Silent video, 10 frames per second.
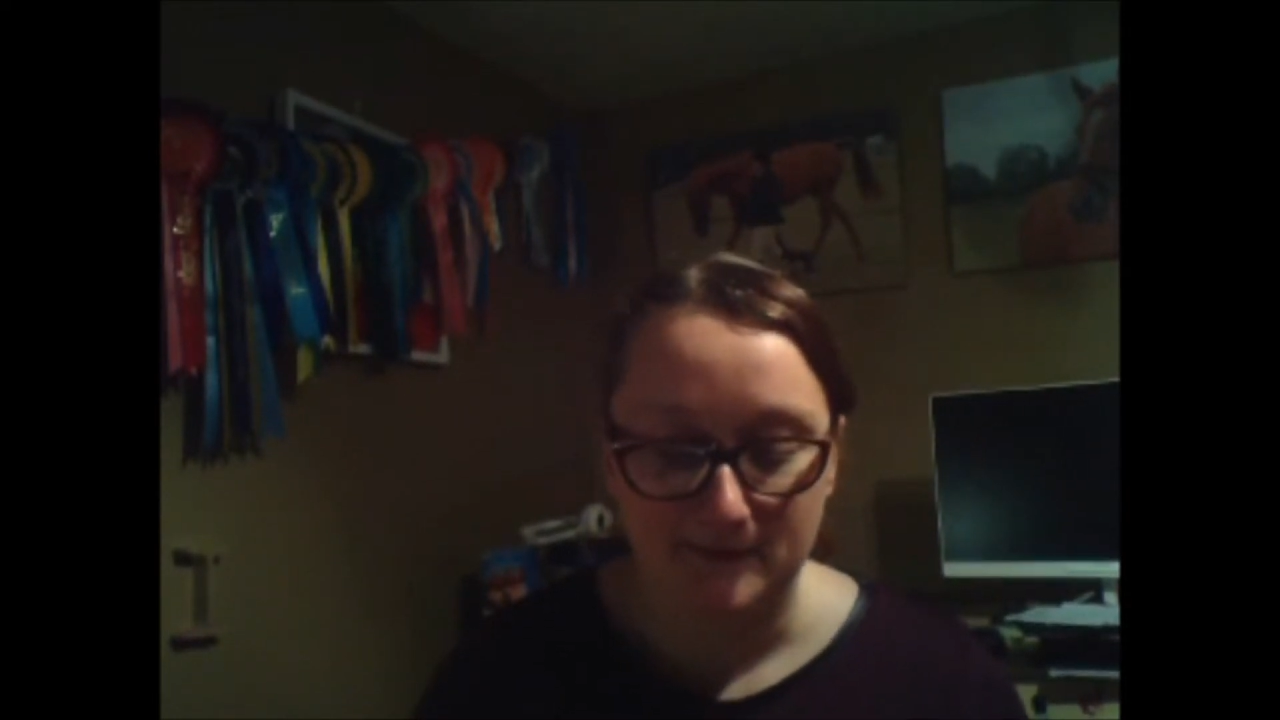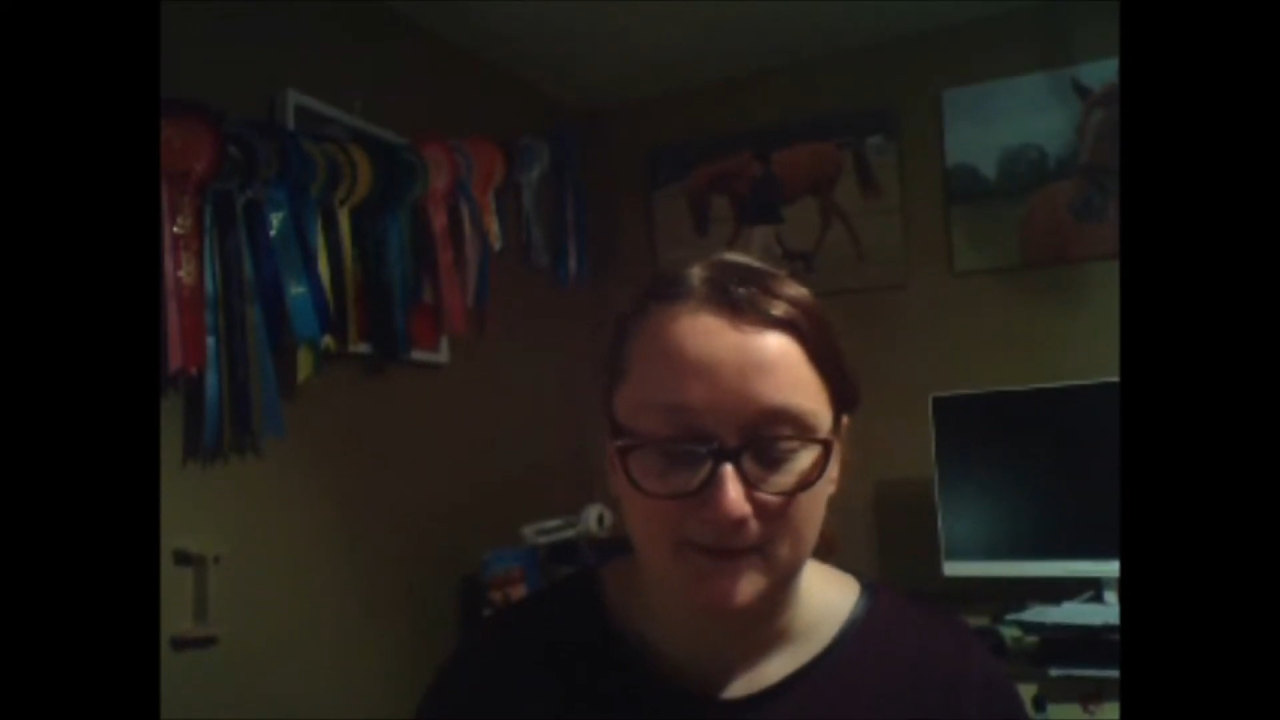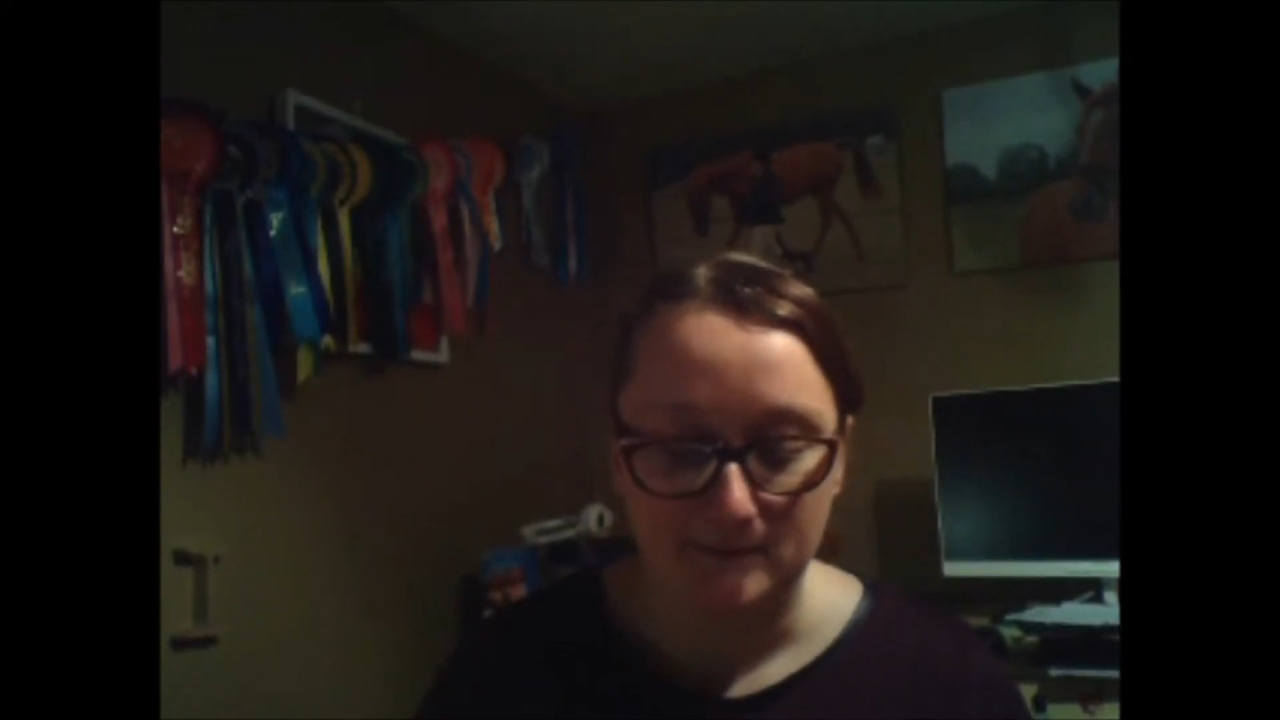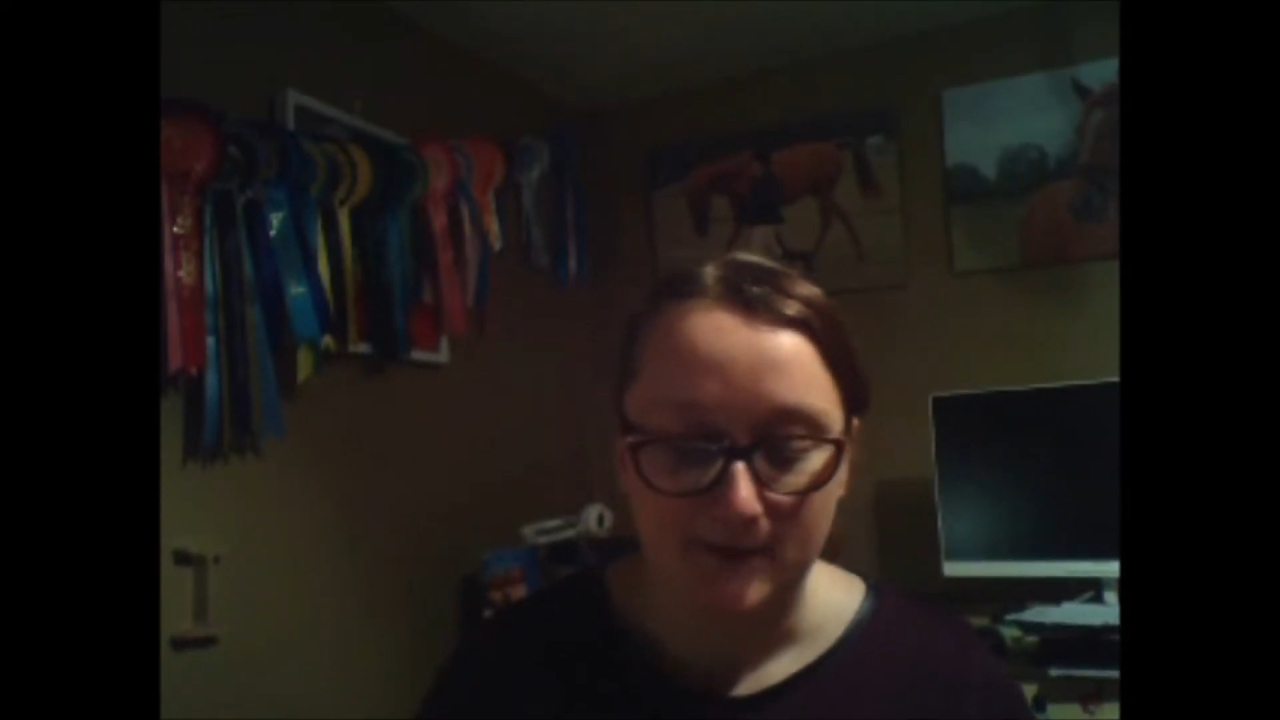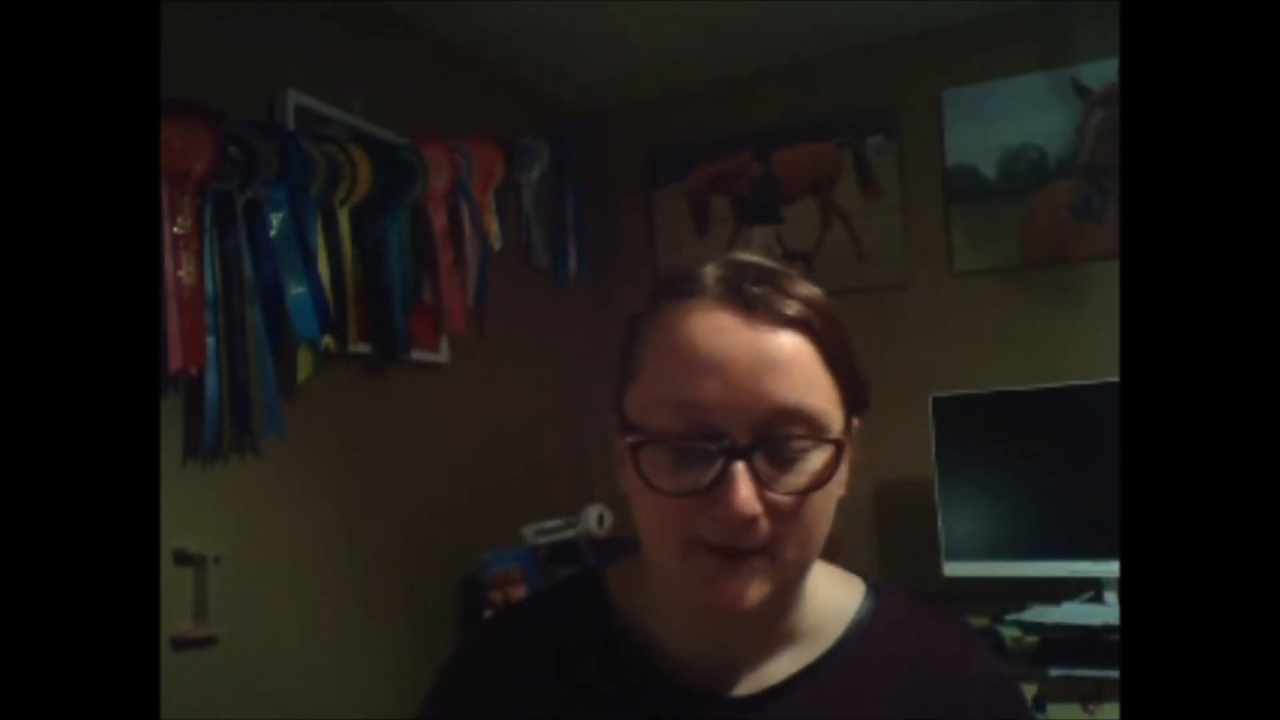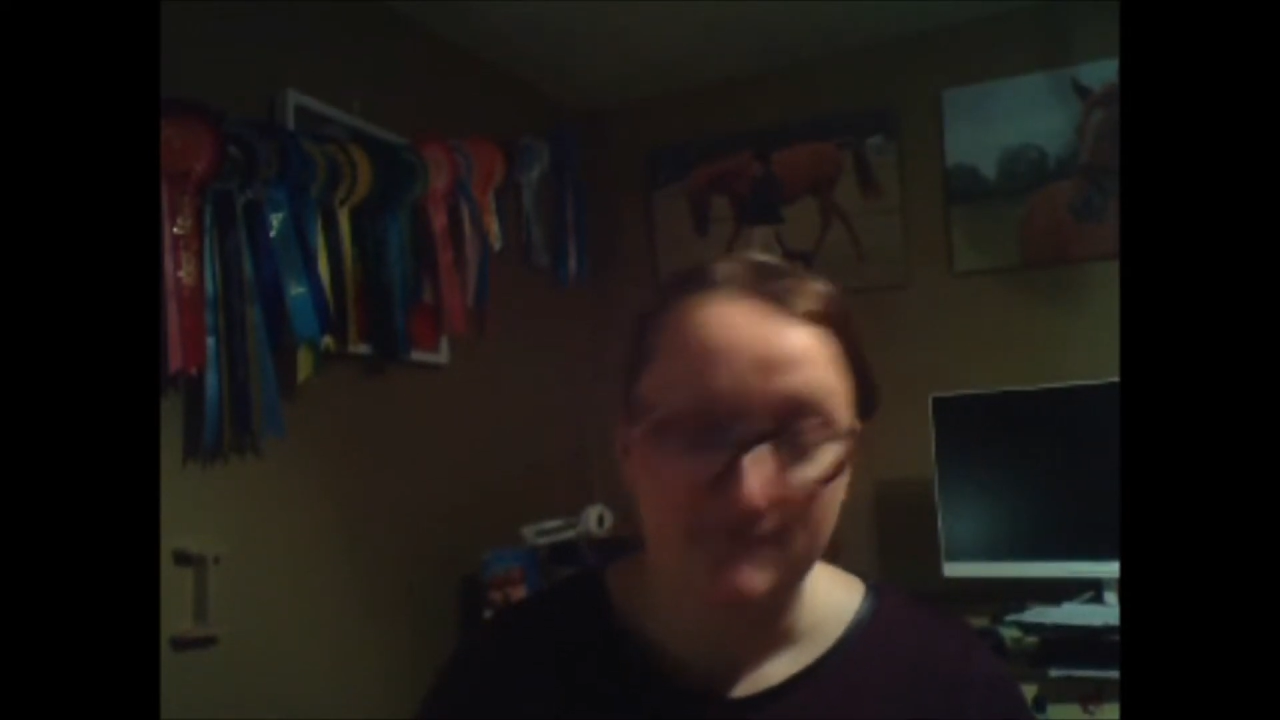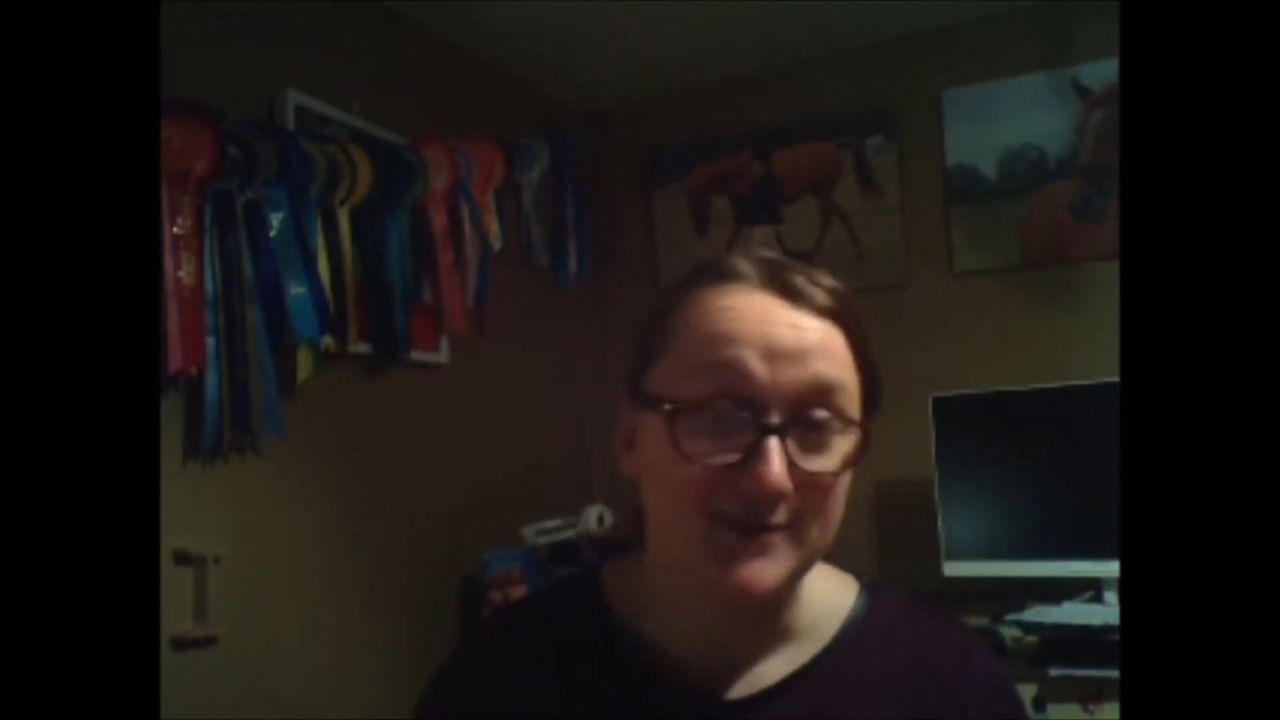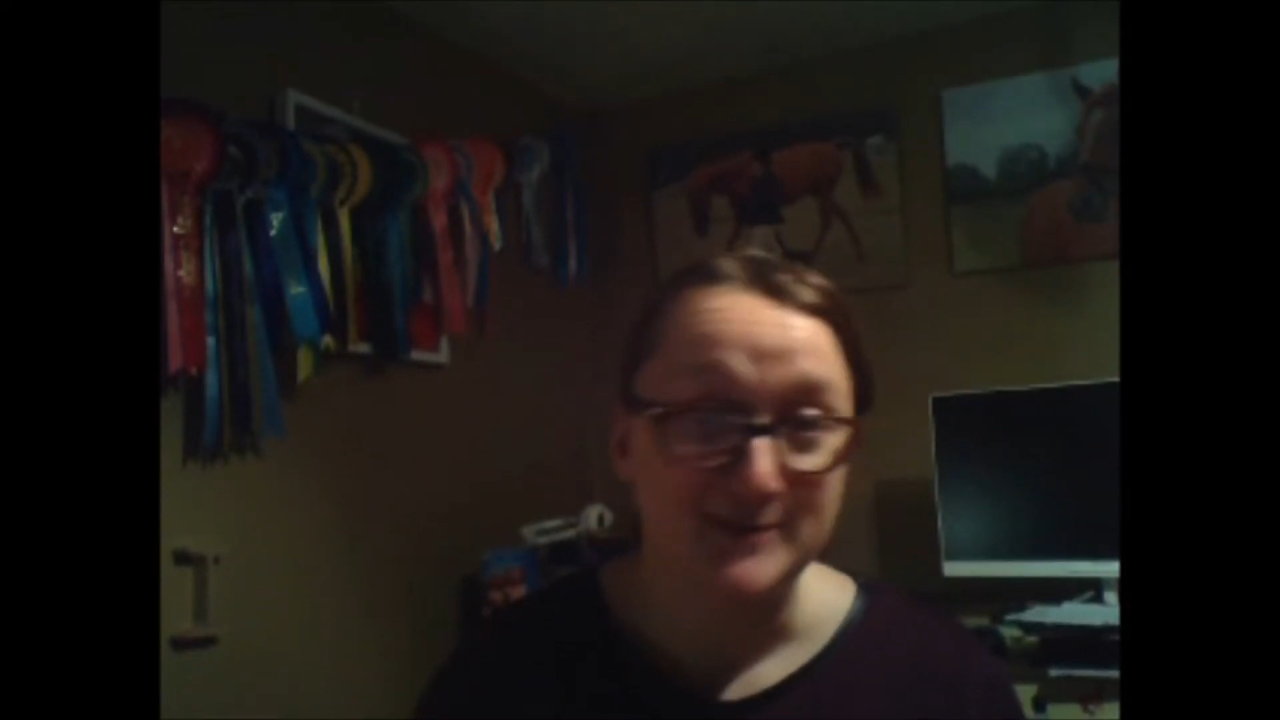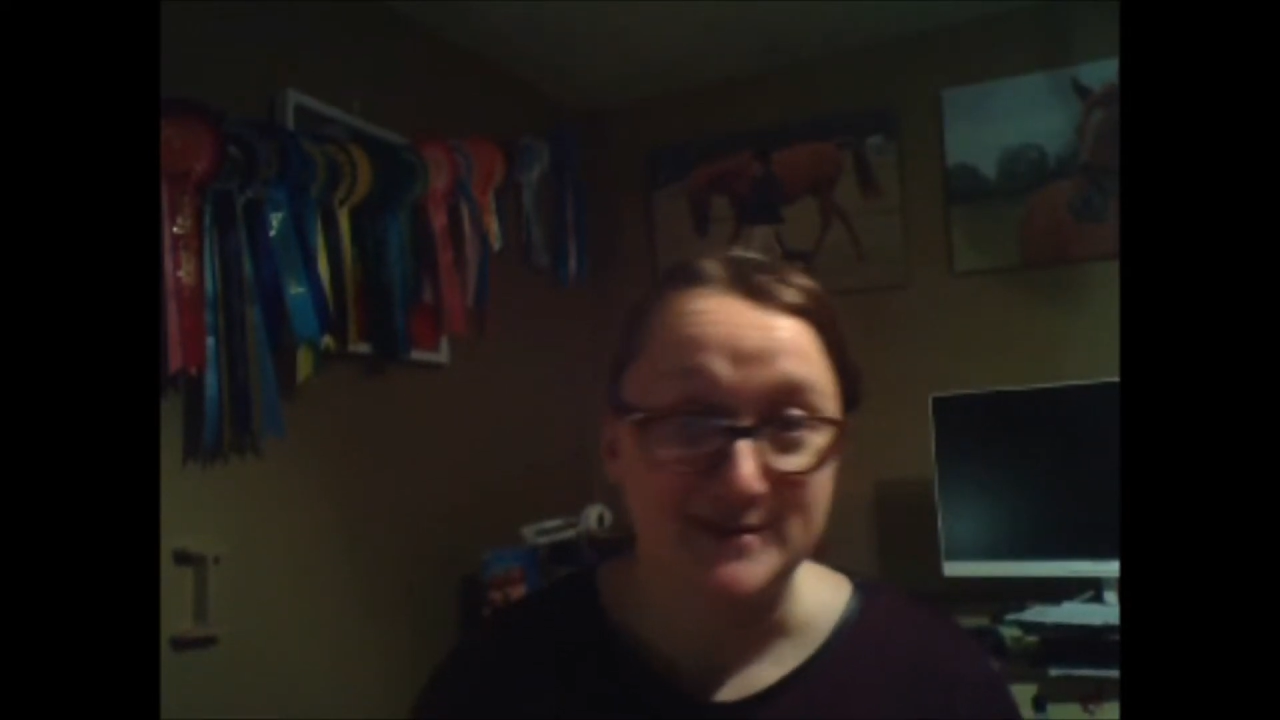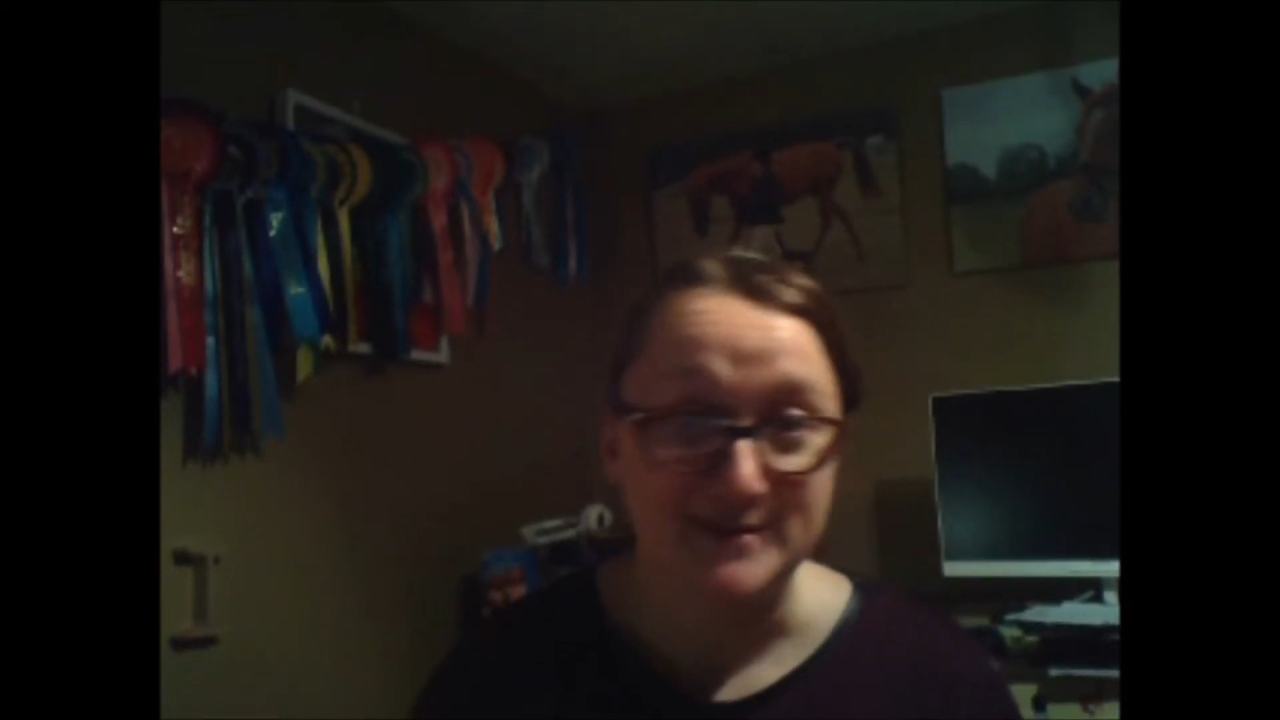Her first
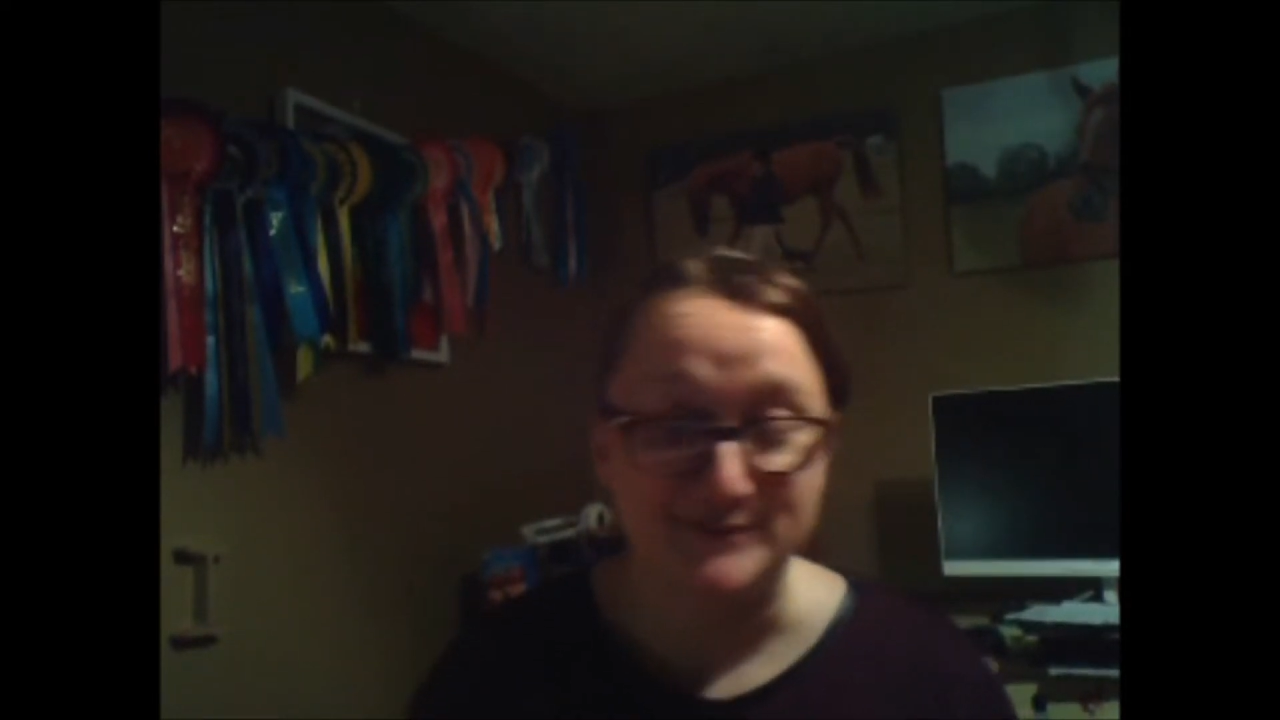question